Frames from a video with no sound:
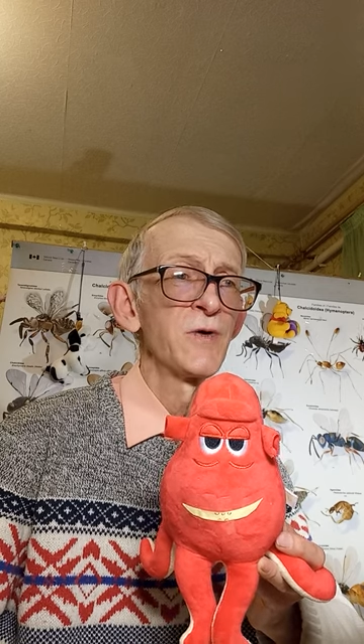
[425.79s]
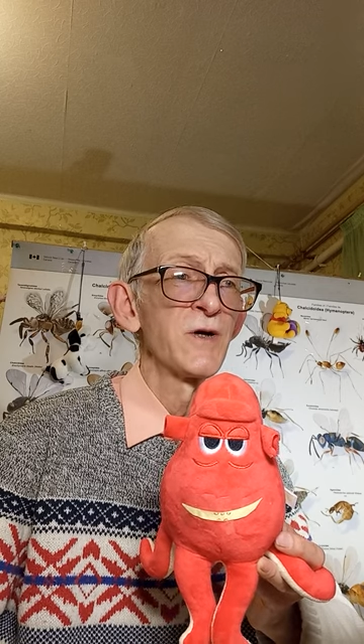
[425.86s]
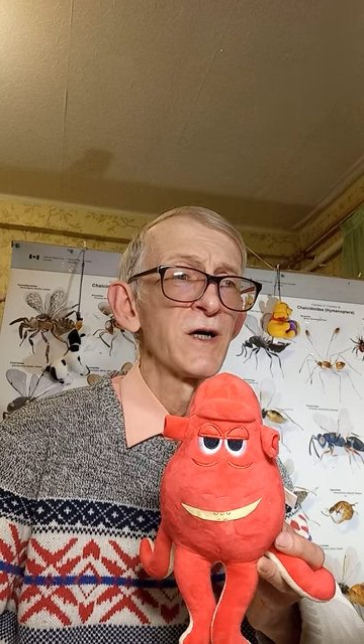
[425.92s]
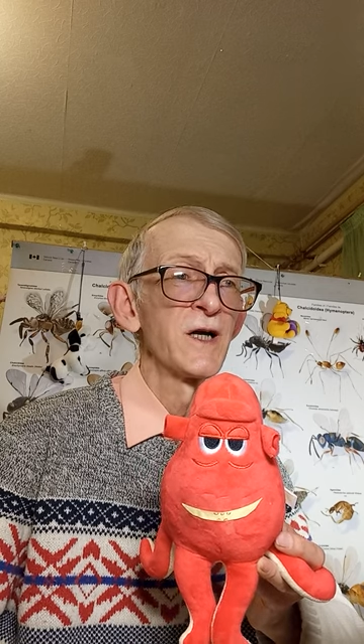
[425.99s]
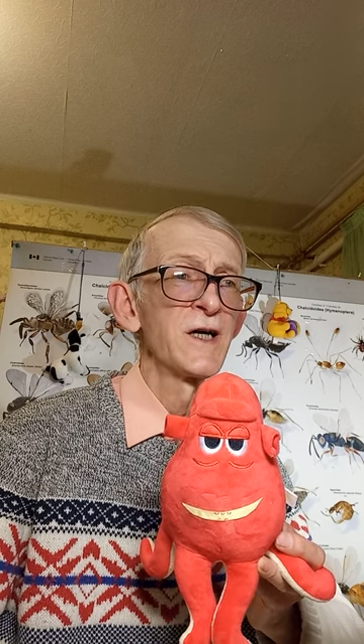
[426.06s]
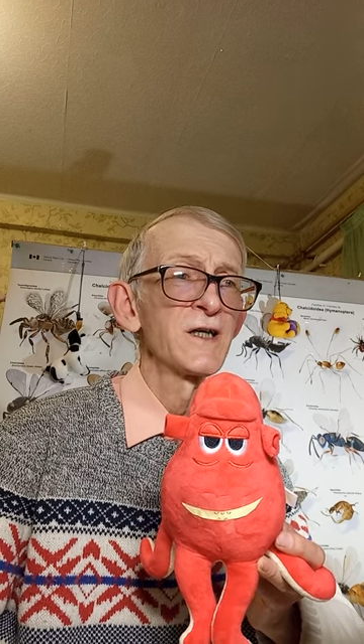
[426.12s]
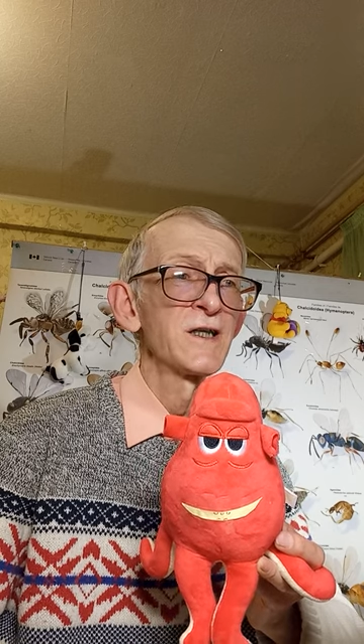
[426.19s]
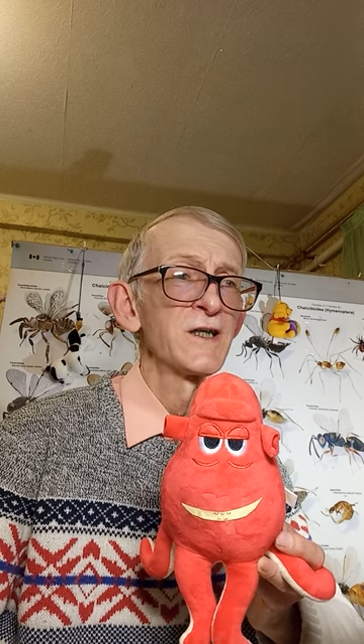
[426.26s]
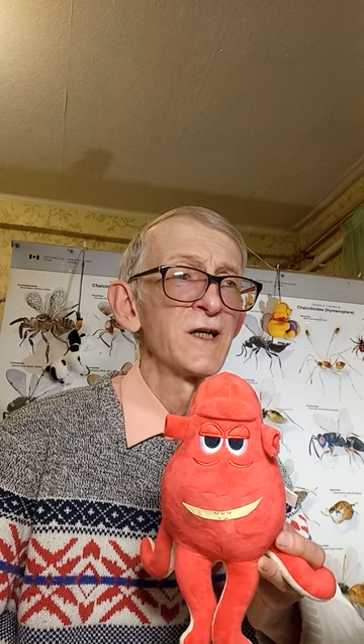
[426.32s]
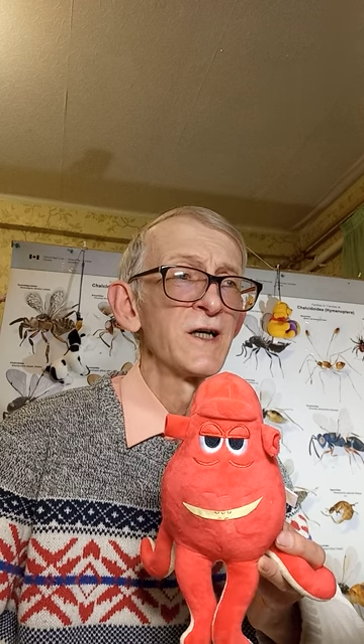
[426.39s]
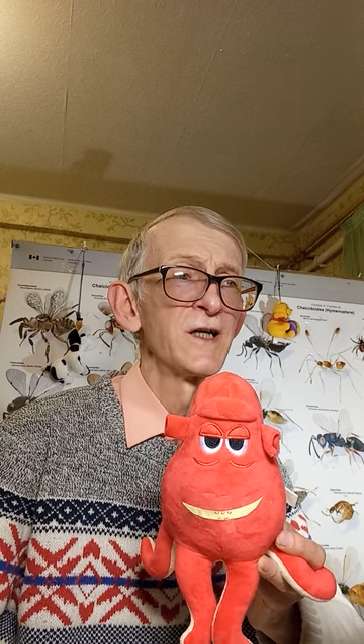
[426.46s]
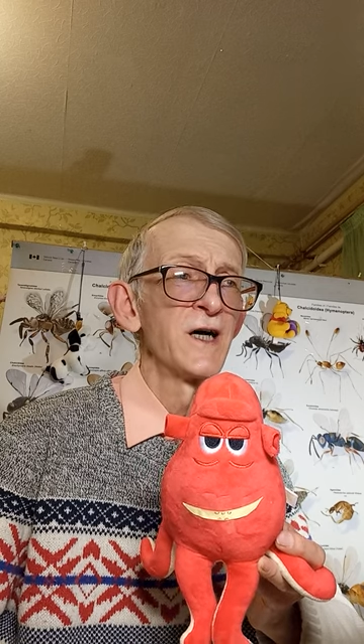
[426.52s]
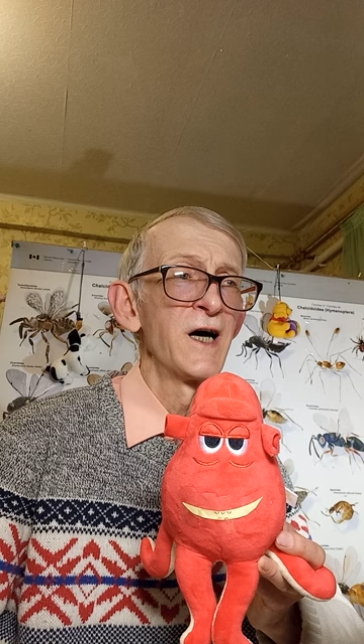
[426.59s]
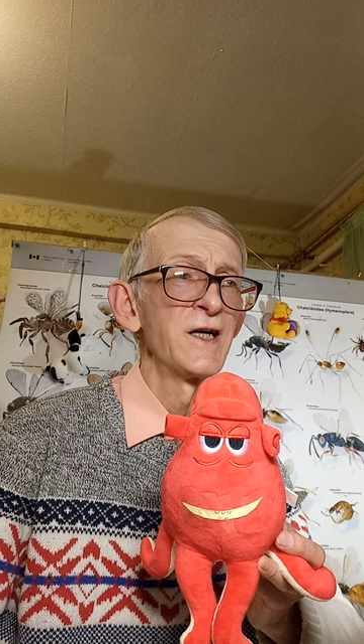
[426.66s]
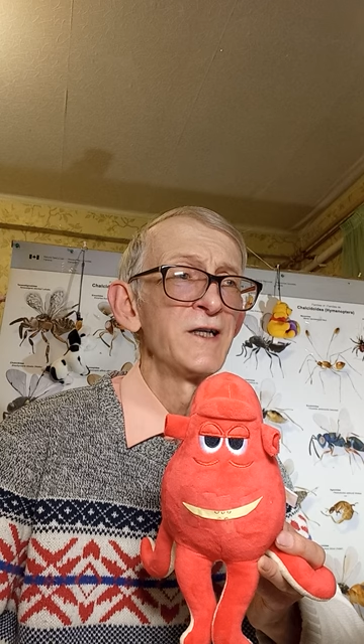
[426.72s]
were collected,
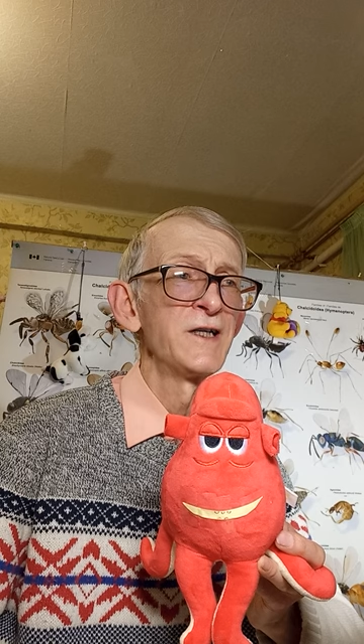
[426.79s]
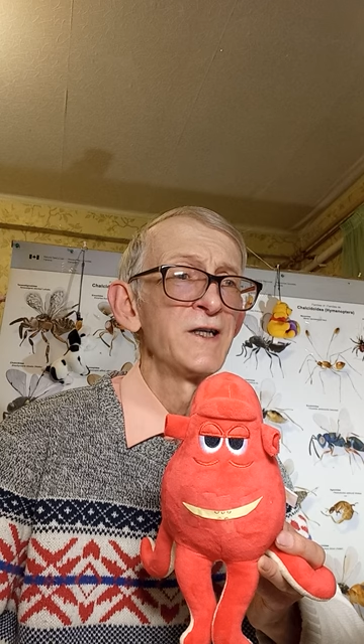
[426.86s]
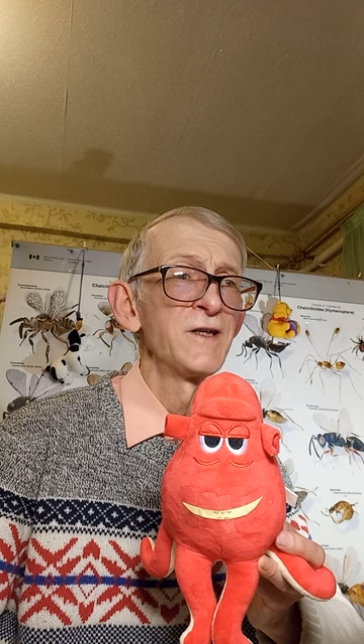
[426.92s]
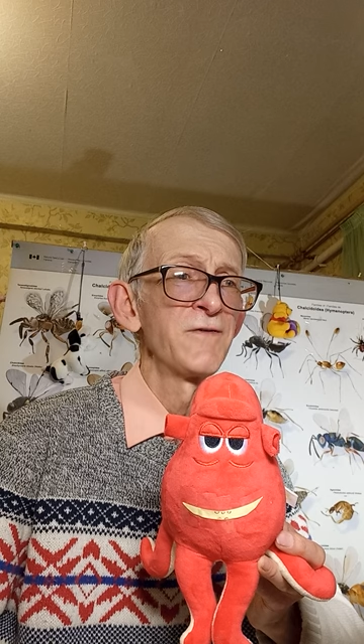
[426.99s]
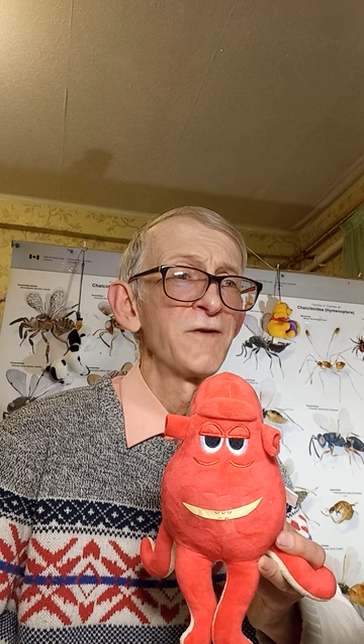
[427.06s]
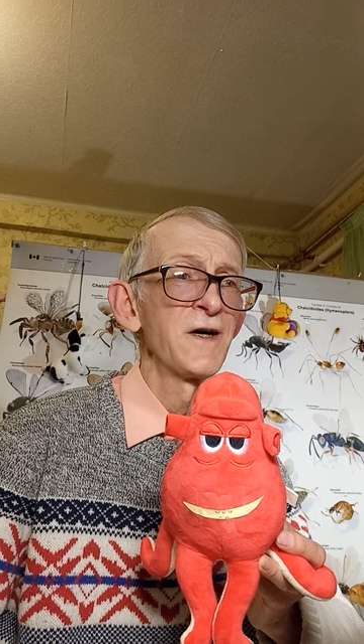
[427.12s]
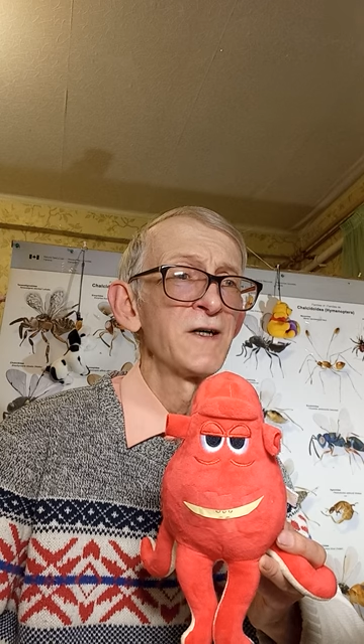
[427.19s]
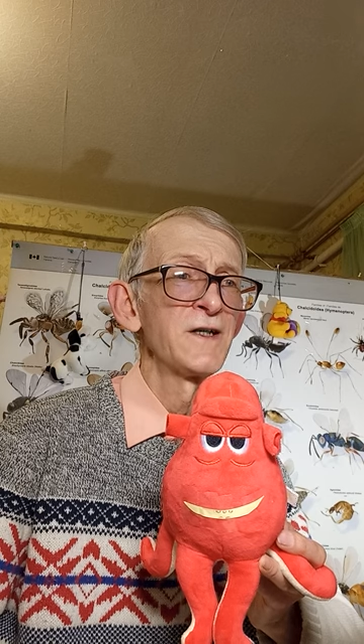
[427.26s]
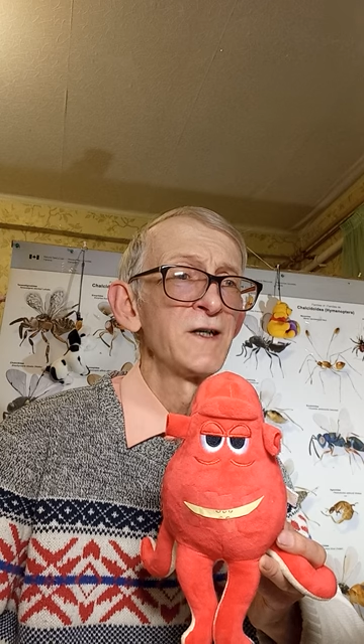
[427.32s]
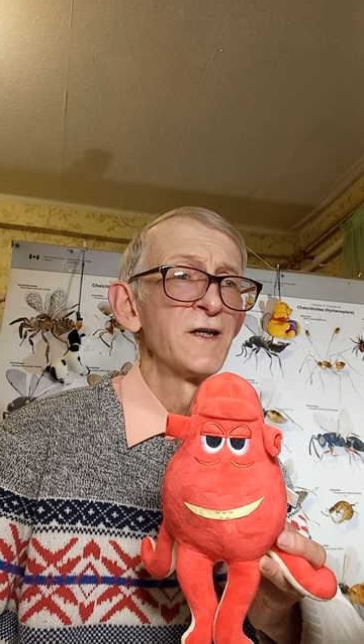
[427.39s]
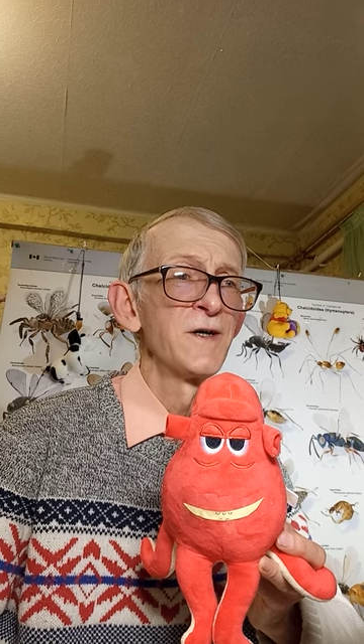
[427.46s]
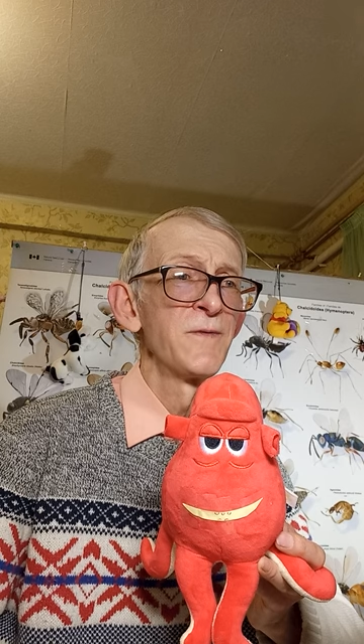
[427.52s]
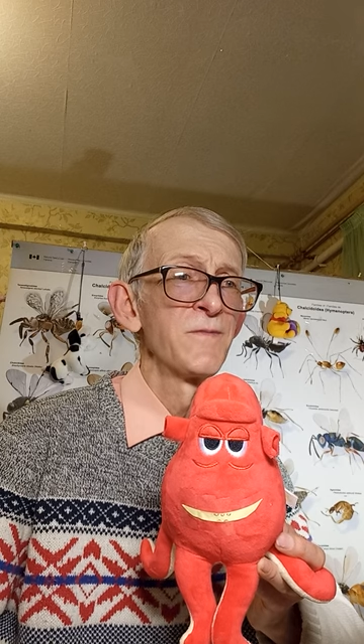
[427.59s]
identified,